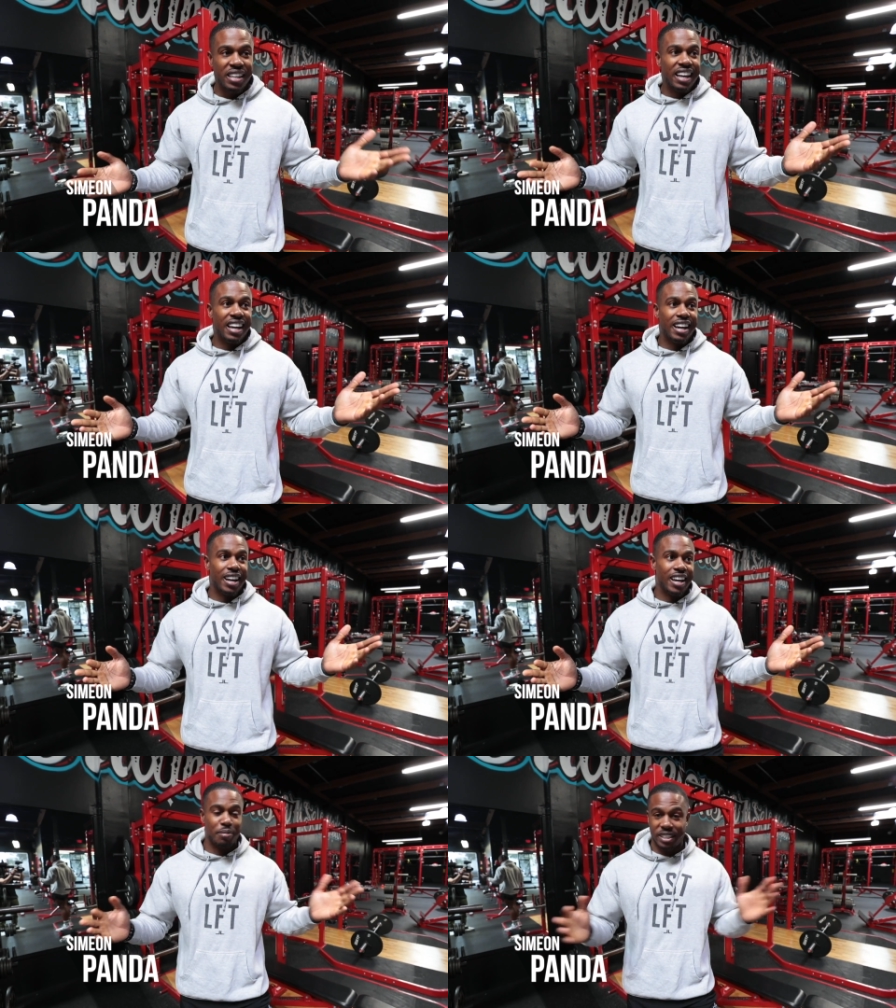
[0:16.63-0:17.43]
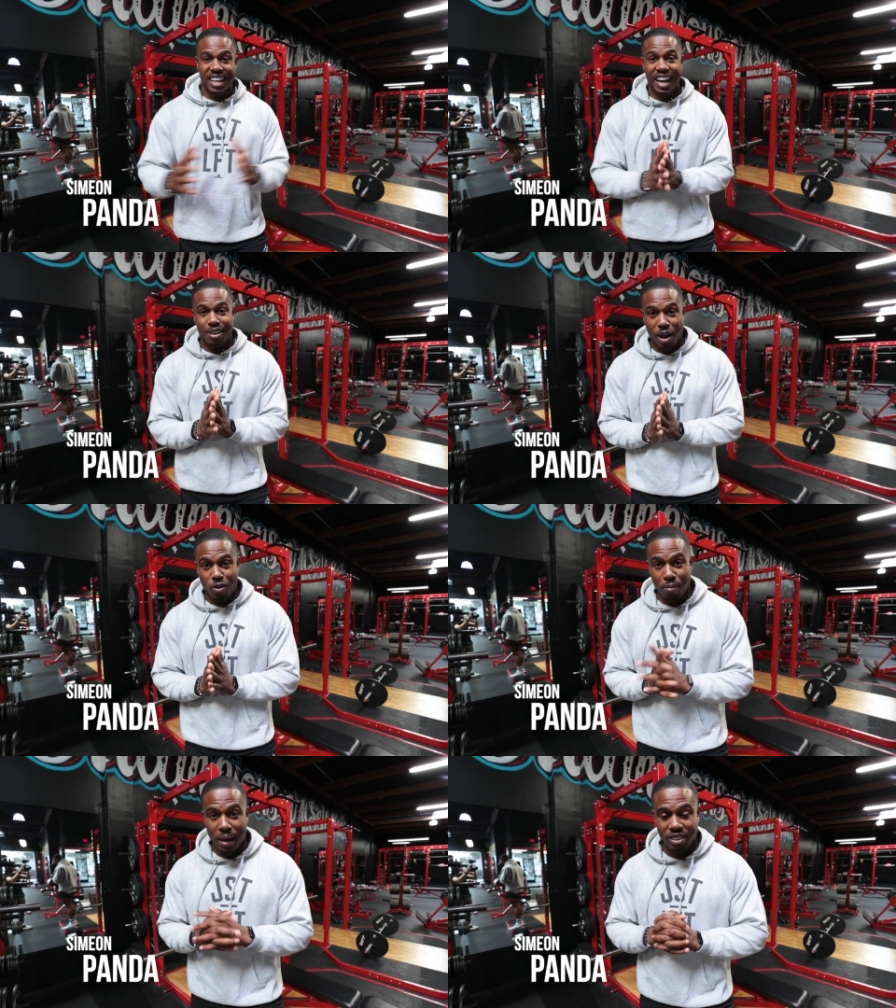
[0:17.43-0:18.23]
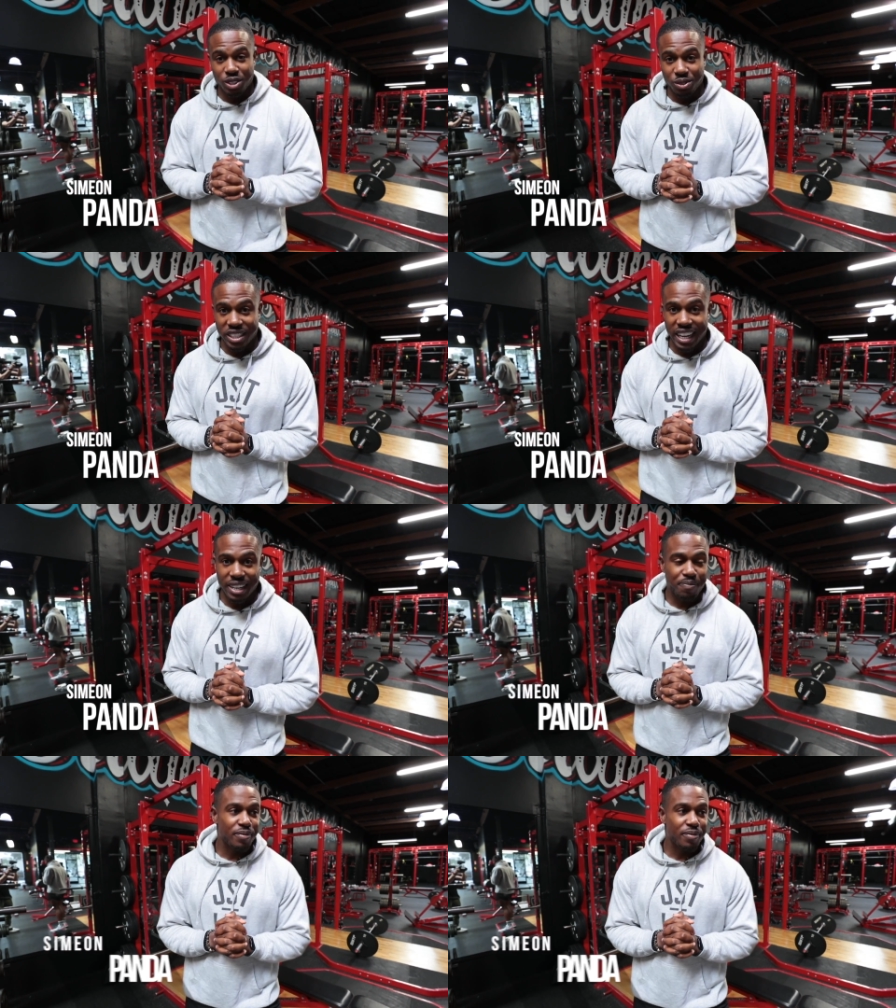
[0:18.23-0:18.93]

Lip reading: I'm excited about what I'm about to do today.